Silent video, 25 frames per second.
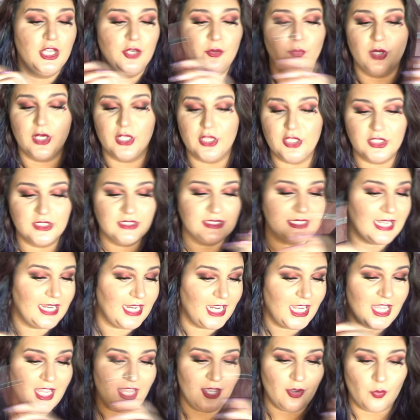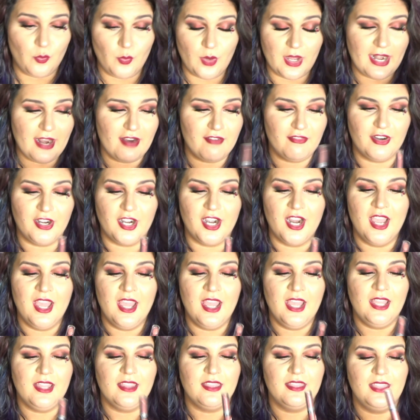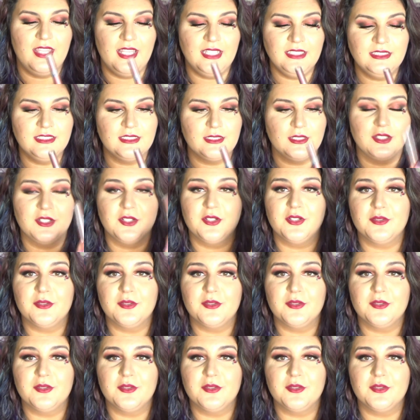what it looks like, whatever, this